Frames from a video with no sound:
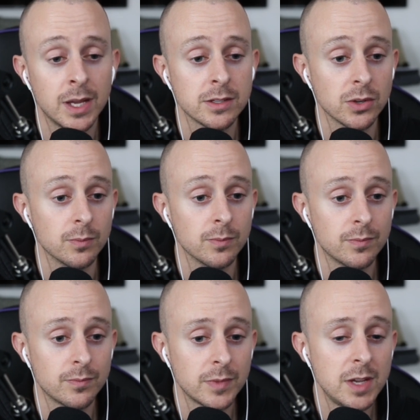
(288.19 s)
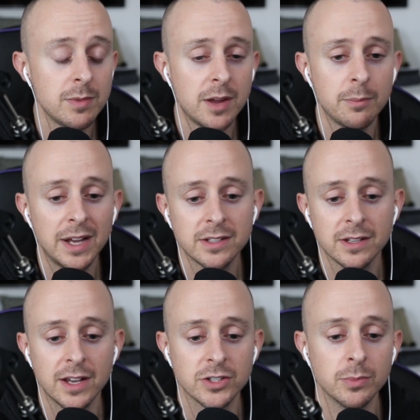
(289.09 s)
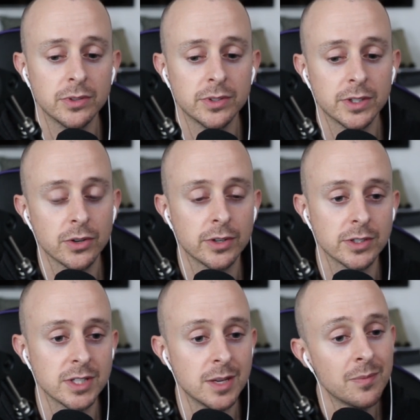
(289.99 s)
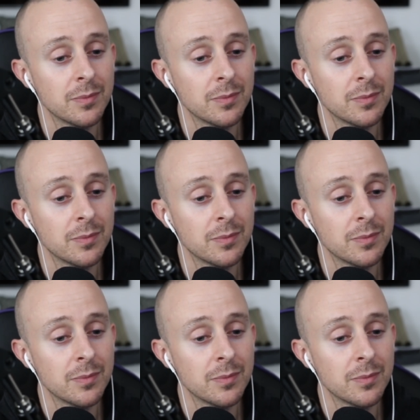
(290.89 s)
So keep that in mind as you're building and growing your team.